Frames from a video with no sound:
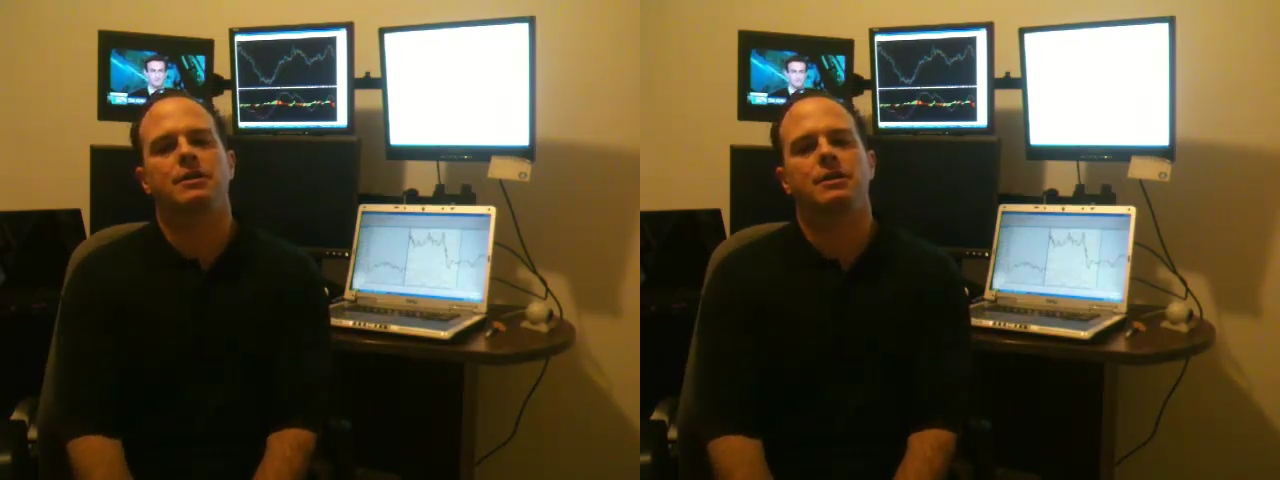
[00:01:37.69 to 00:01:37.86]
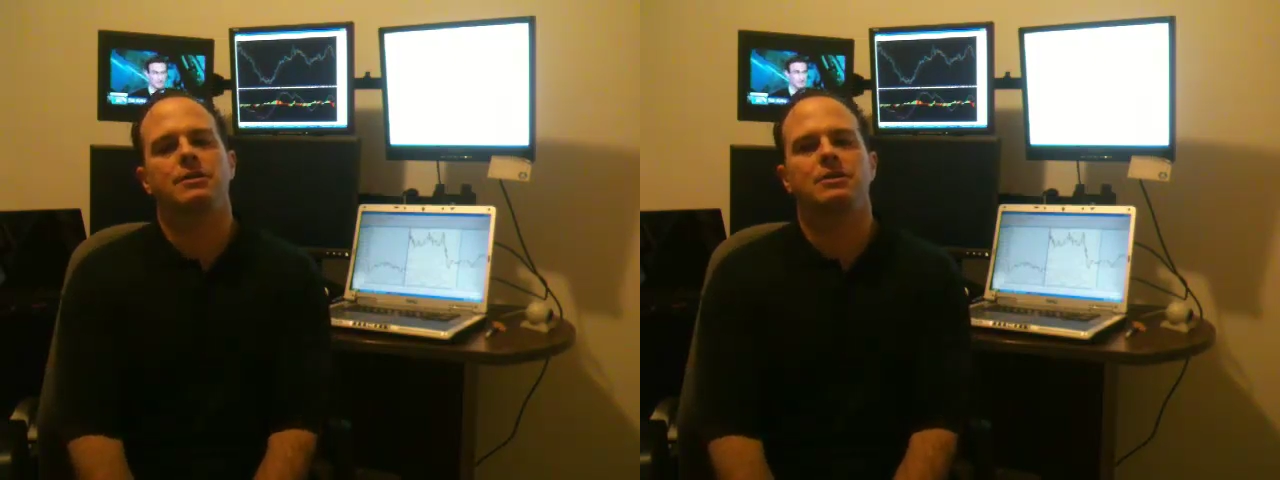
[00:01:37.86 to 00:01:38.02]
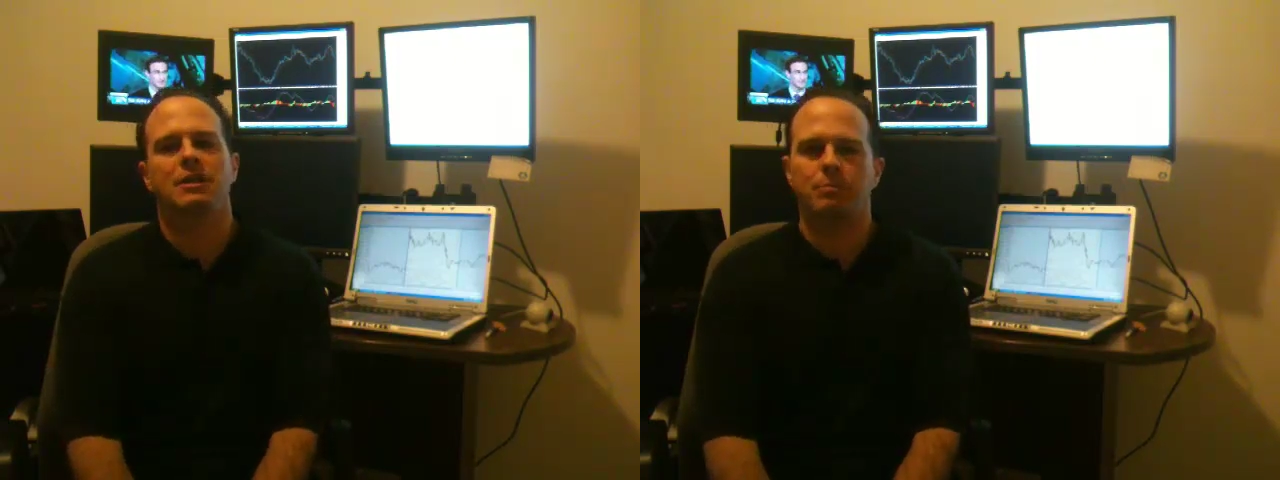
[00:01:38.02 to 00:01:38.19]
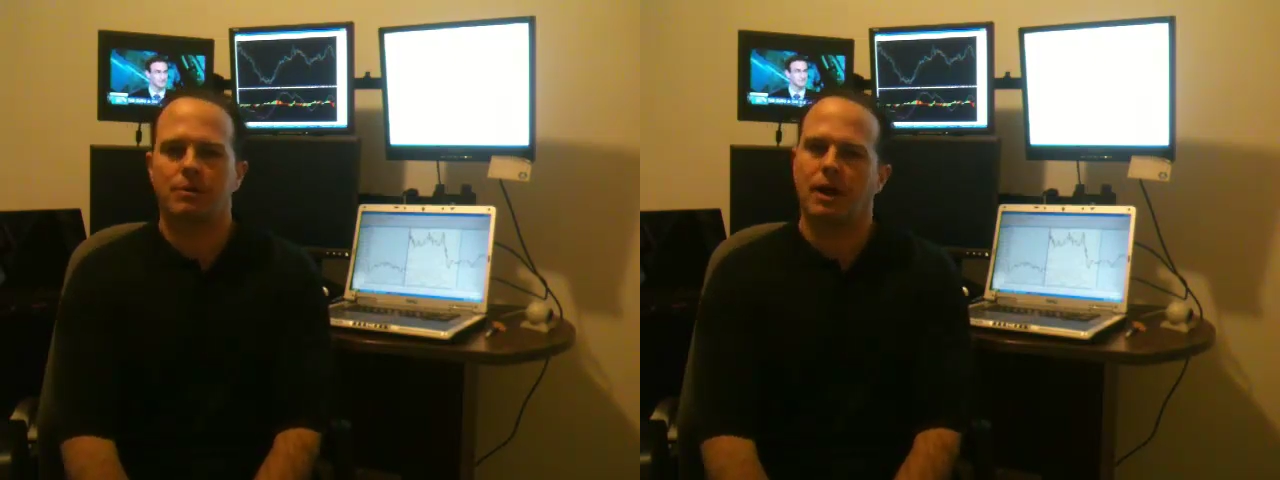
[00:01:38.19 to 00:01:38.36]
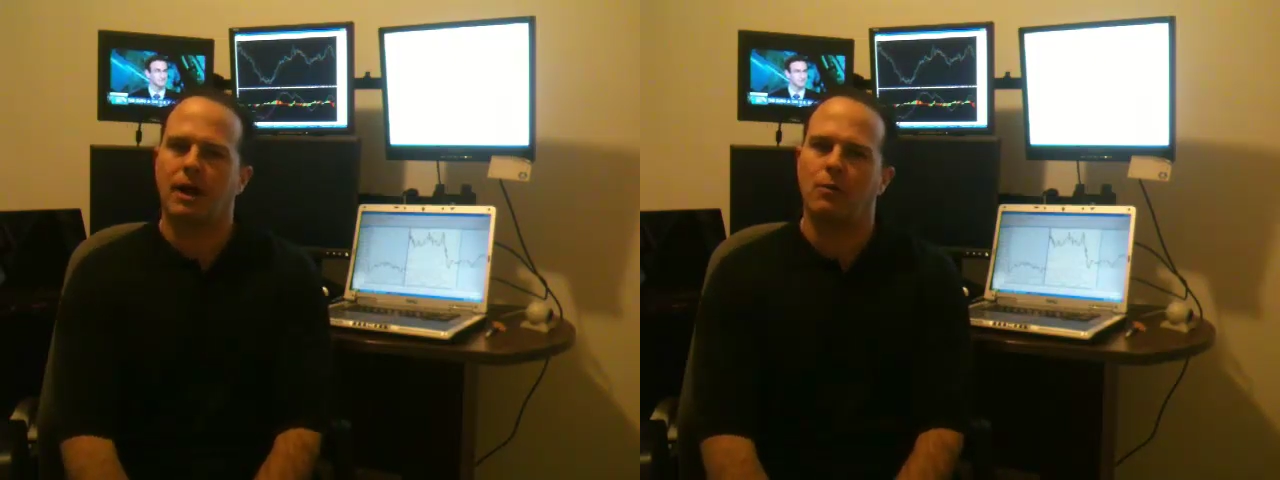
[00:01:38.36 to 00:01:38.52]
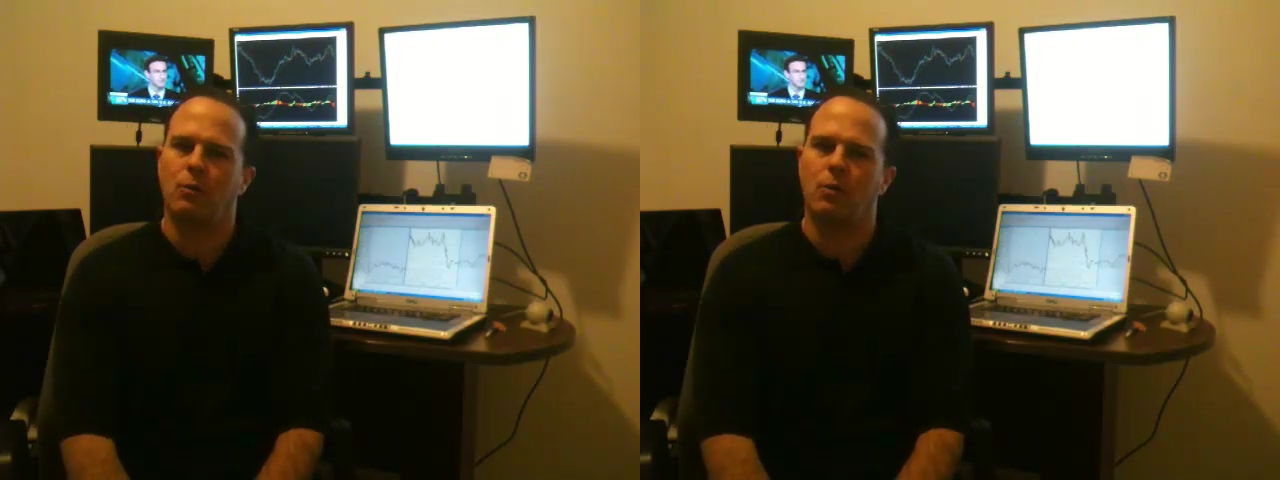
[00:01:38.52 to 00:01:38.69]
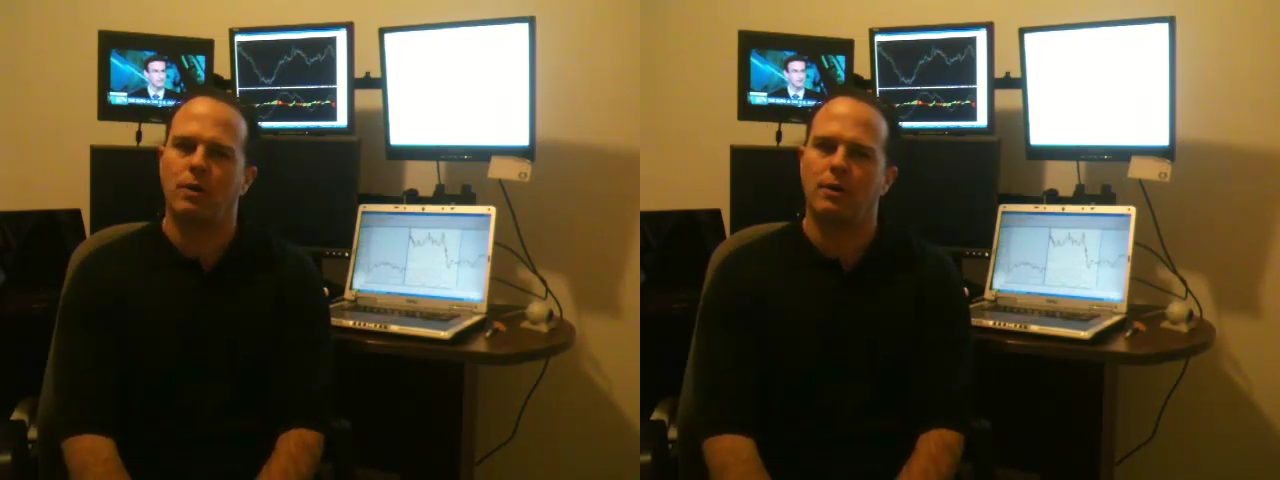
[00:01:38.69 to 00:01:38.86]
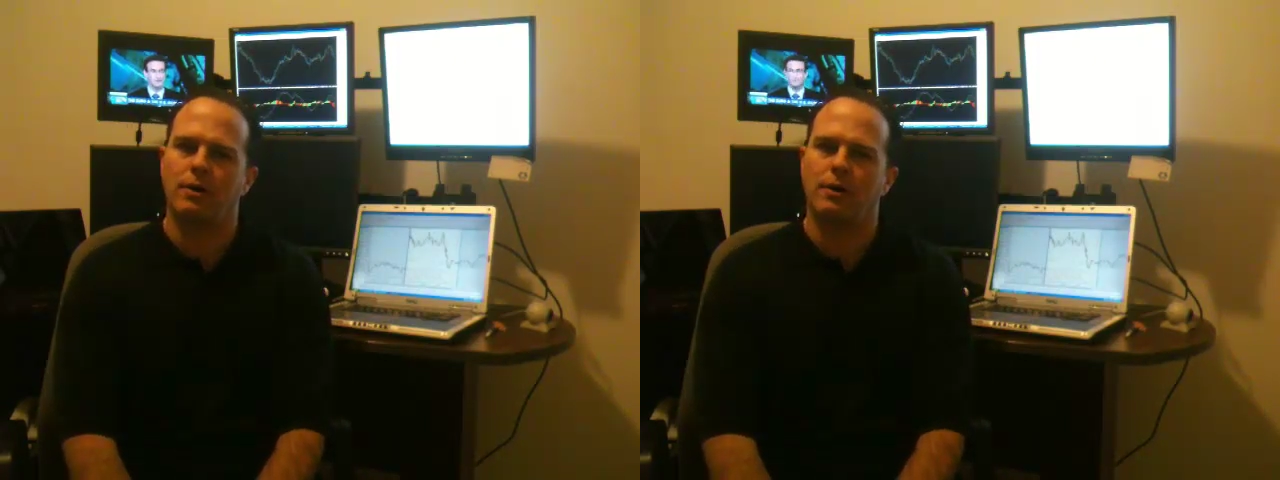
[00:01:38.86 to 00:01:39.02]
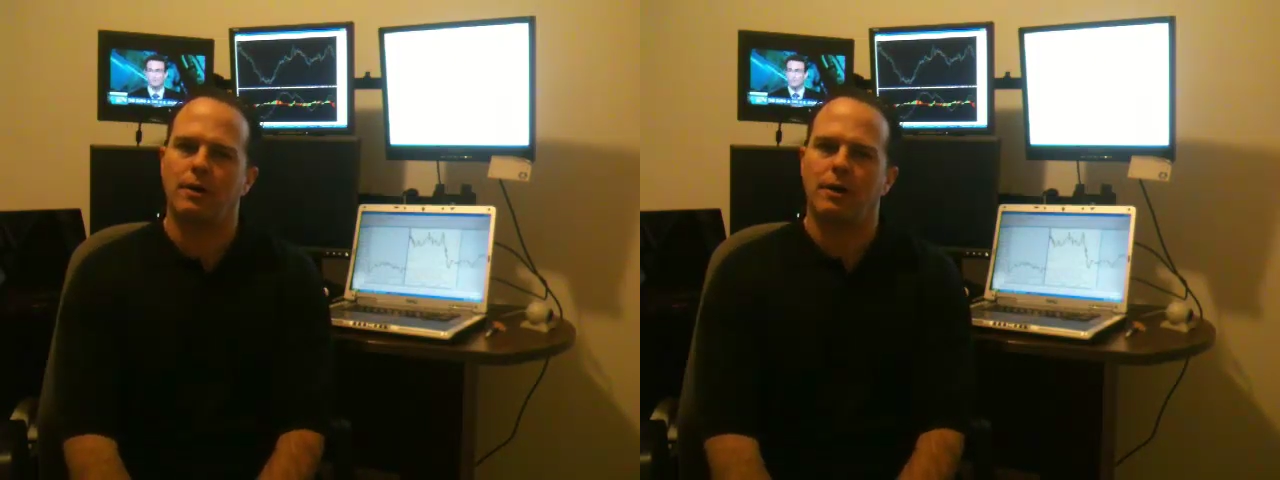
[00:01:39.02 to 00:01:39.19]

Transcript: in deeper hot water